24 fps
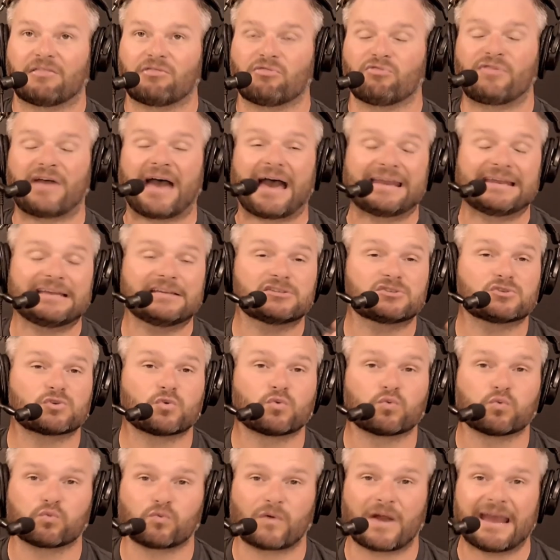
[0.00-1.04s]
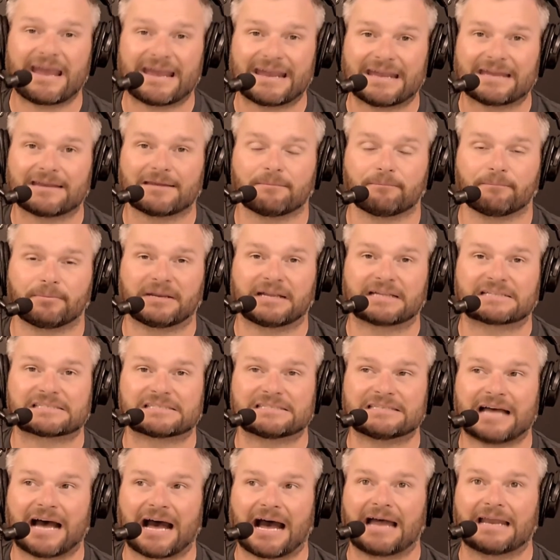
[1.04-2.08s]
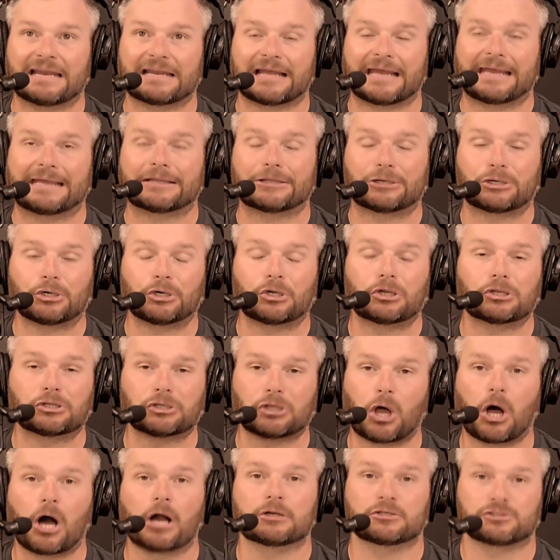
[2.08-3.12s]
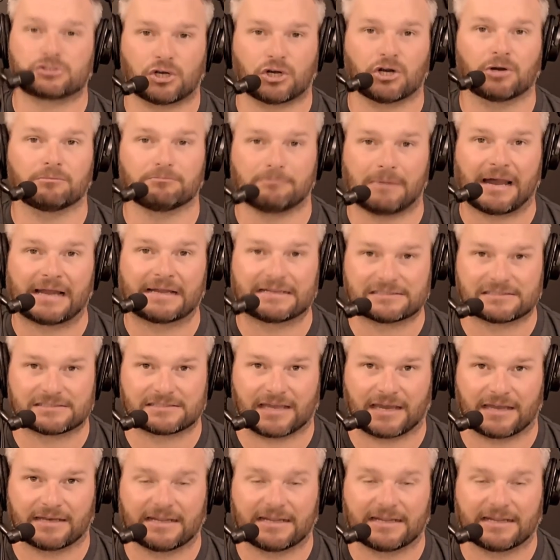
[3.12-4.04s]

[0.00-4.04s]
That is great, but it's not a good long-term mindset.